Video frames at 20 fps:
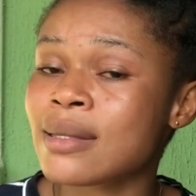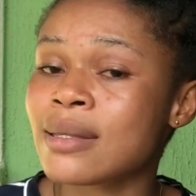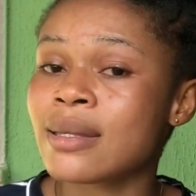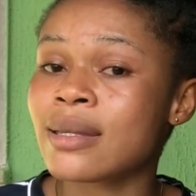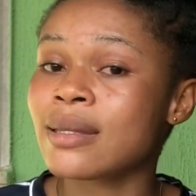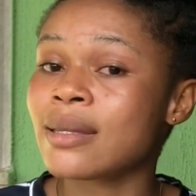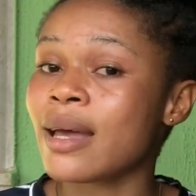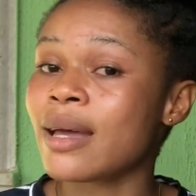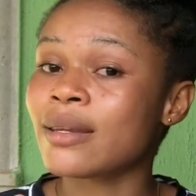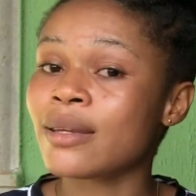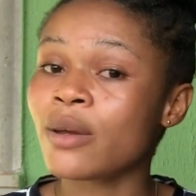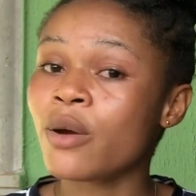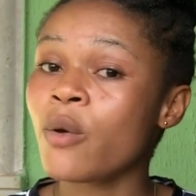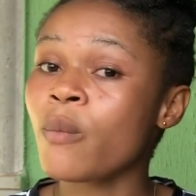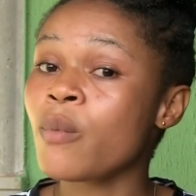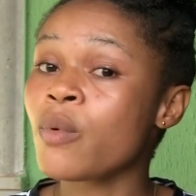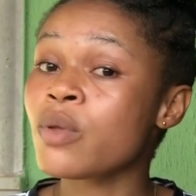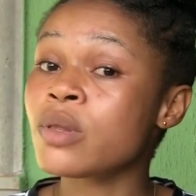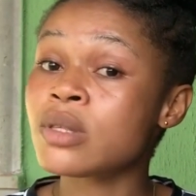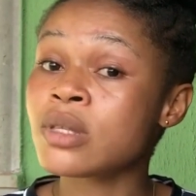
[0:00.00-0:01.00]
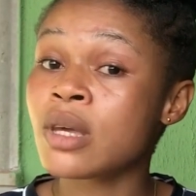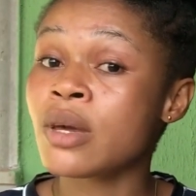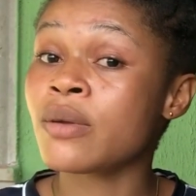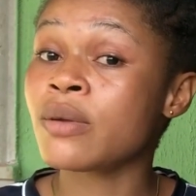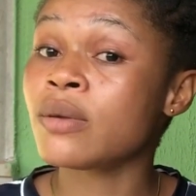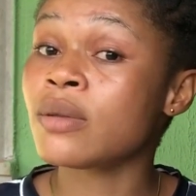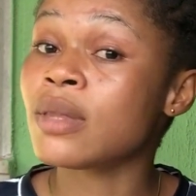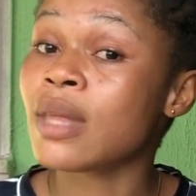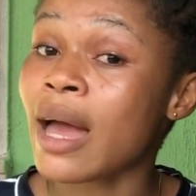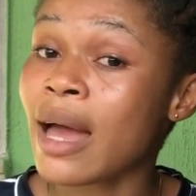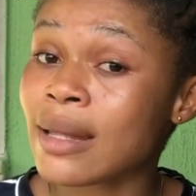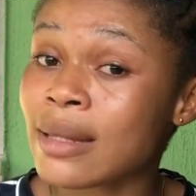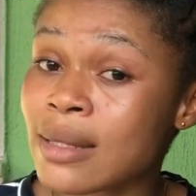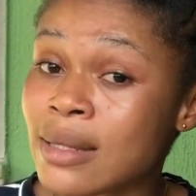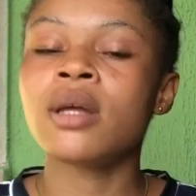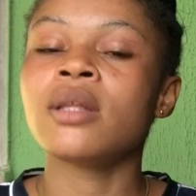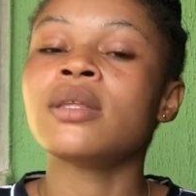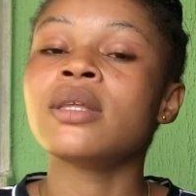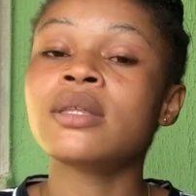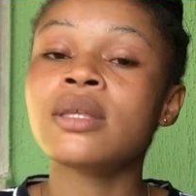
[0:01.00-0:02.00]
Did Daddy Humble tell you that?
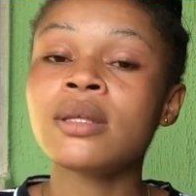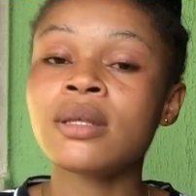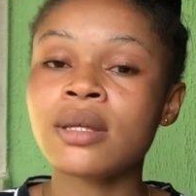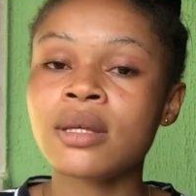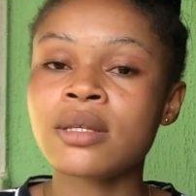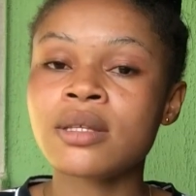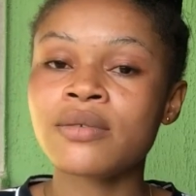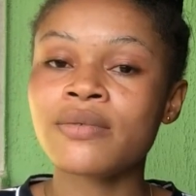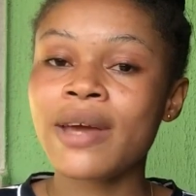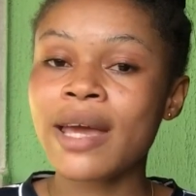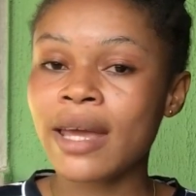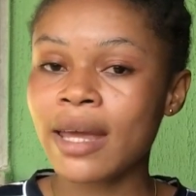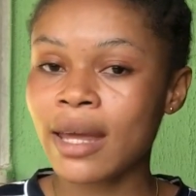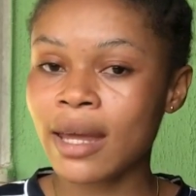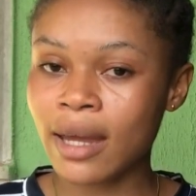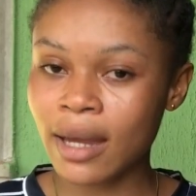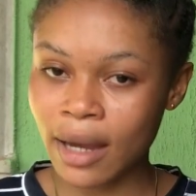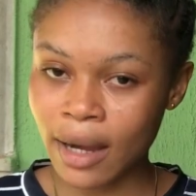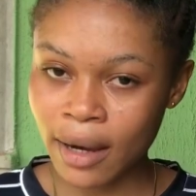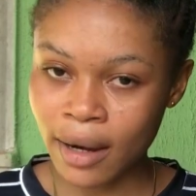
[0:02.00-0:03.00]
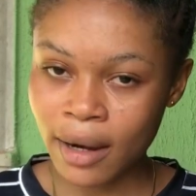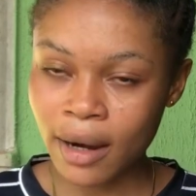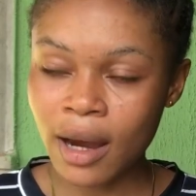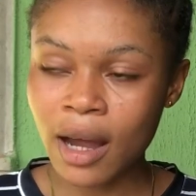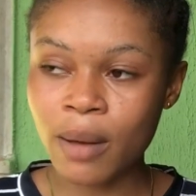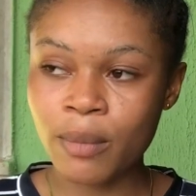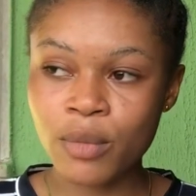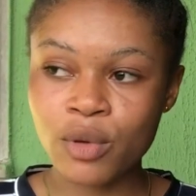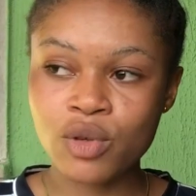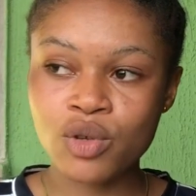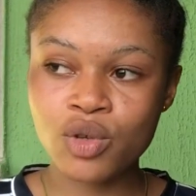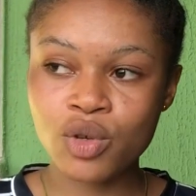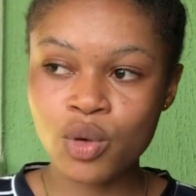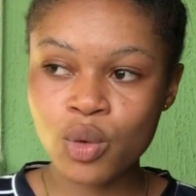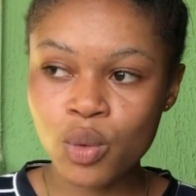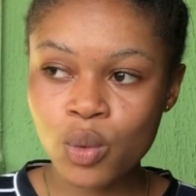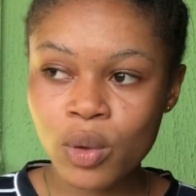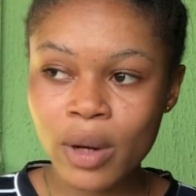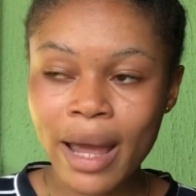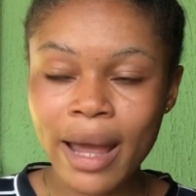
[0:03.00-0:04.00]
The thing is, right here I'm in
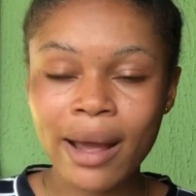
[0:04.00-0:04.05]
school.